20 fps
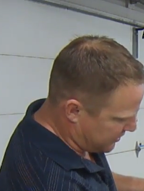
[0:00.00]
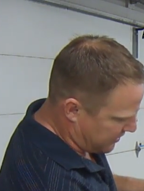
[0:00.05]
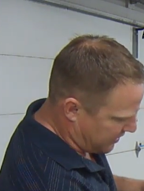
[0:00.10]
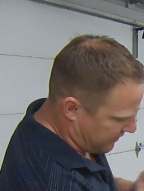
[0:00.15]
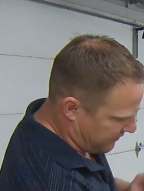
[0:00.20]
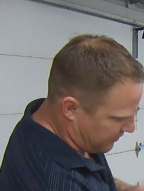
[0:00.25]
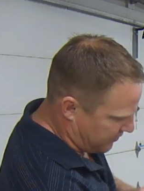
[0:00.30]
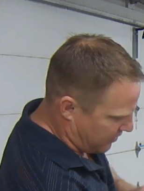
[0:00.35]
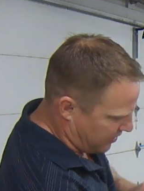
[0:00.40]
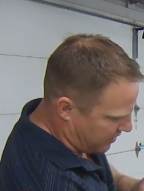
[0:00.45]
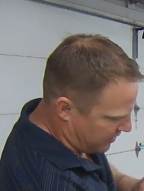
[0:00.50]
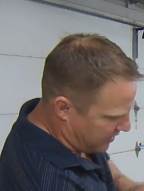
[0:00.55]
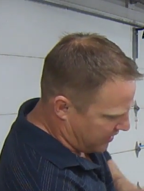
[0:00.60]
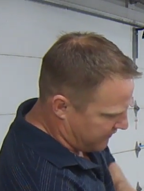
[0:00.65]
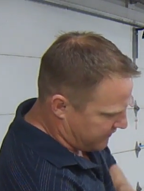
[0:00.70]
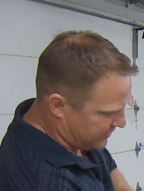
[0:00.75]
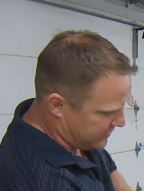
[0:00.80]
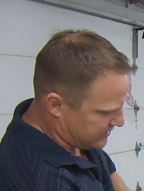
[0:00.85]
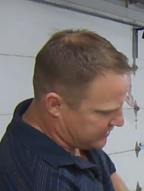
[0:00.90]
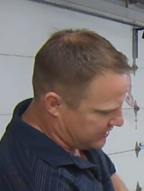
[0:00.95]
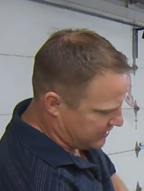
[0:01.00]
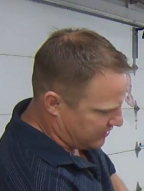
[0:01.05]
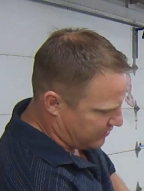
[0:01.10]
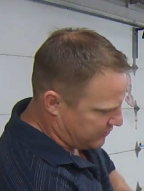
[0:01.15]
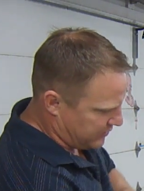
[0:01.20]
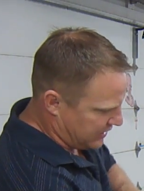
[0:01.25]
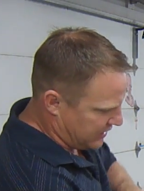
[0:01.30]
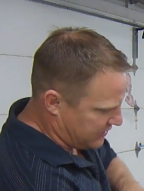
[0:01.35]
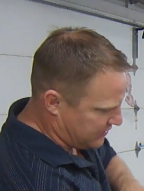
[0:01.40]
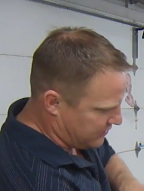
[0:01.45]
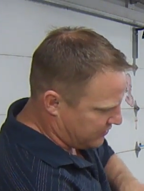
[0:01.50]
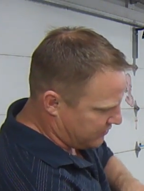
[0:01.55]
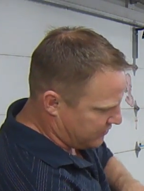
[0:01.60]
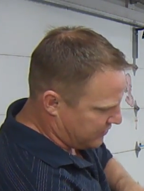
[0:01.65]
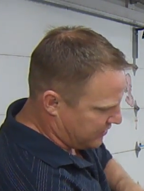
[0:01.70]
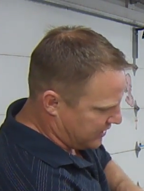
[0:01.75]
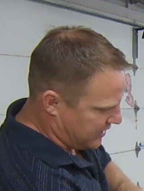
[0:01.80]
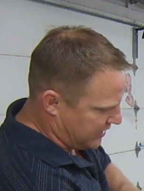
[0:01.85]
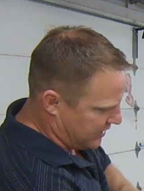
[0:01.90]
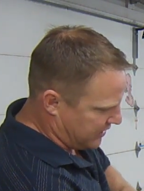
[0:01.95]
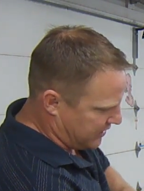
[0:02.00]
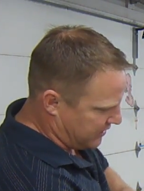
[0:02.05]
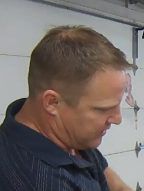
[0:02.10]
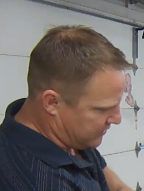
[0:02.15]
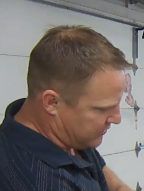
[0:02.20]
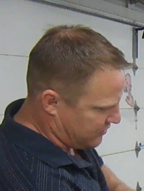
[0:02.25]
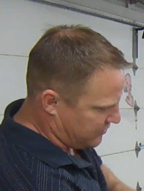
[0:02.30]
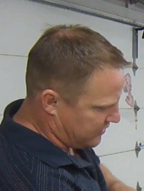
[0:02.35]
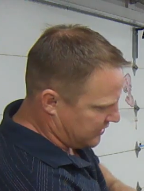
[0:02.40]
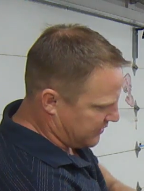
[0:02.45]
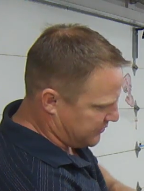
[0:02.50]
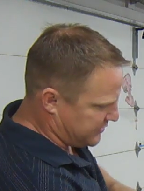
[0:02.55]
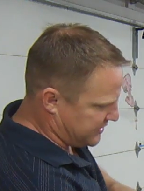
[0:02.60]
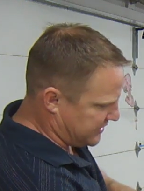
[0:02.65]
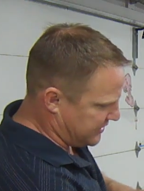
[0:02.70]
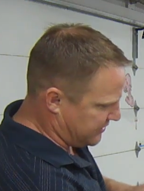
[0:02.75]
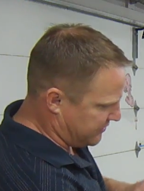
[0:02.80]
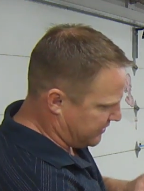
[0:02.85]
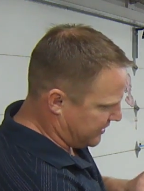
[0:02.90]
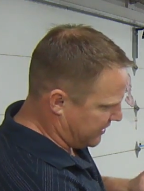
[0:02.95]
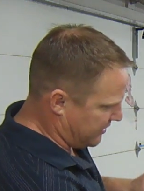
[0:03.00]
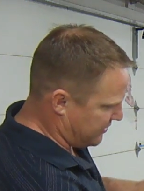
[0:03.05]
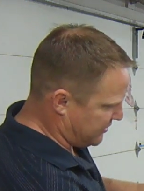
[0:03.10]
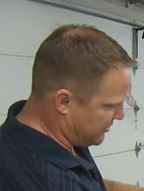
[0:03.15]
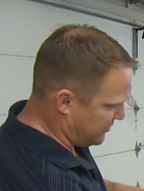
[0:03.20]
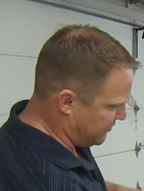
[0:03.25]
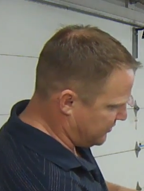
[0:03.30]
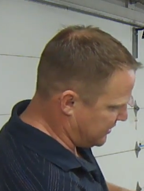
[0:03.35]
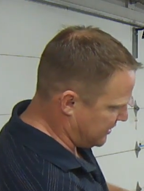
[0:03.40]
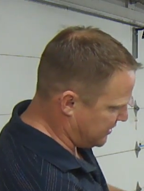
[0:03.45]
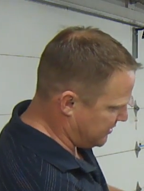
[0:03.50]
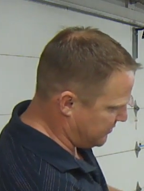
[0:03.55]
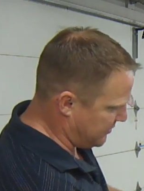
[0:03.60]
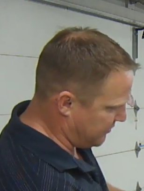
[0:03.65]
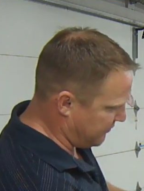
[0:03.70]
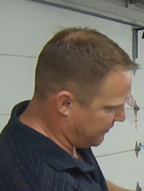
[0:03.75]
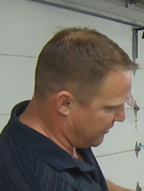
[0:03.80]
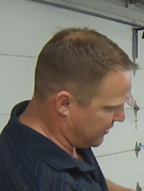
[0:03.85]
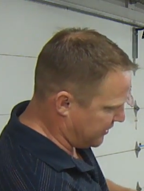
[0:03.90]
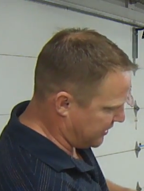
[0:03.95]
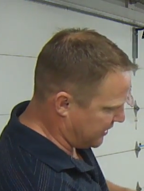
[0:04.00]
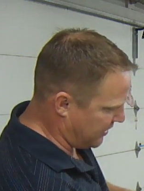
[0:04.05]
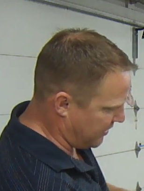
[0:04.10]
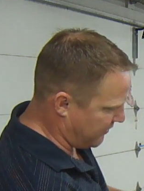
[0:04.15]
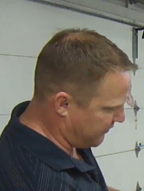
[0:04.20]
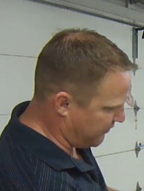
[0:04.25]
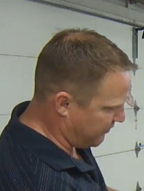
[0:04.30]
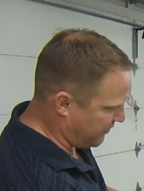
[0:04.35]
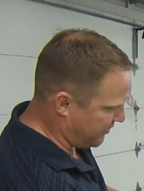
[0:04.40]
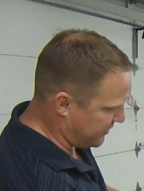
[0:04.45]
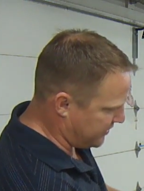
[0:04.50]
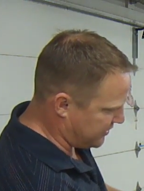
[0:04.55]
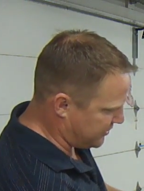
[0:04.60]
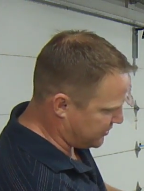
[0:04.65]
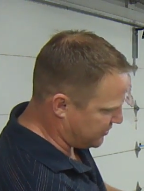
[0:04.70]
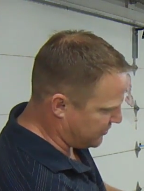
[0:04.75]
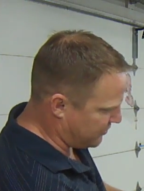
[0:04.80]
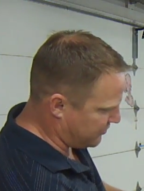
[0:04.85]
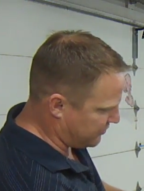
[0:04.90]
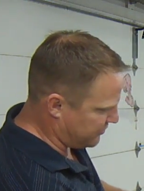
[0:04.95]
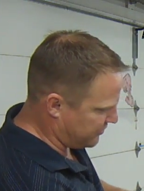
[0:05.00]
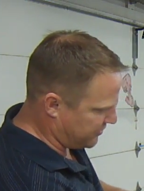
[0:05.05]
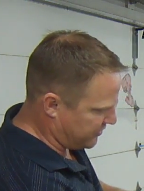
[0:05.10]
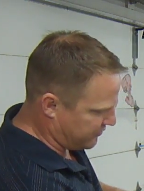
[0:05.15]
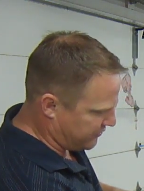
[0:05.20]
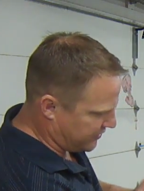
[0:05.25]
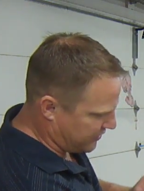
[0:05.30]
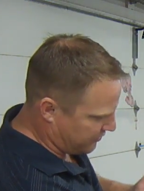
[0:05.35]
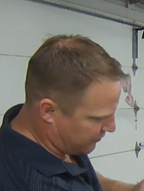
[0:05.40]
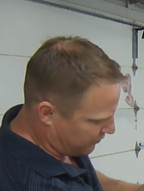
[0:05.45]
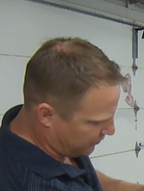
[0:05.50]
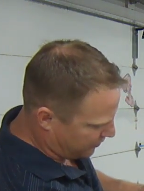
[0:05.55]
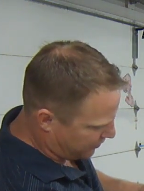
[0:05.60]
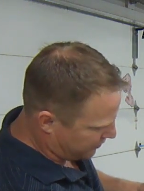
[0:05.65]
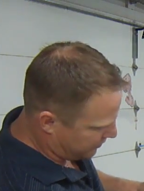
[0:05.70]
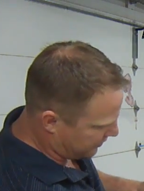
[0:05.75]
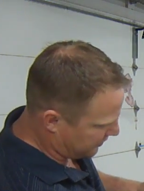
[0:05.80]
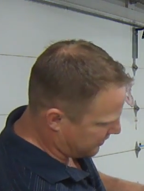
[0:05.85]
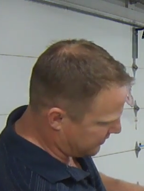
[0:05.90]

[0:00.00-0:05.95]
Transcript: cover on, obviously there'll be a new lip seal here, so we need to be very careful on the shoulder that we don't roll the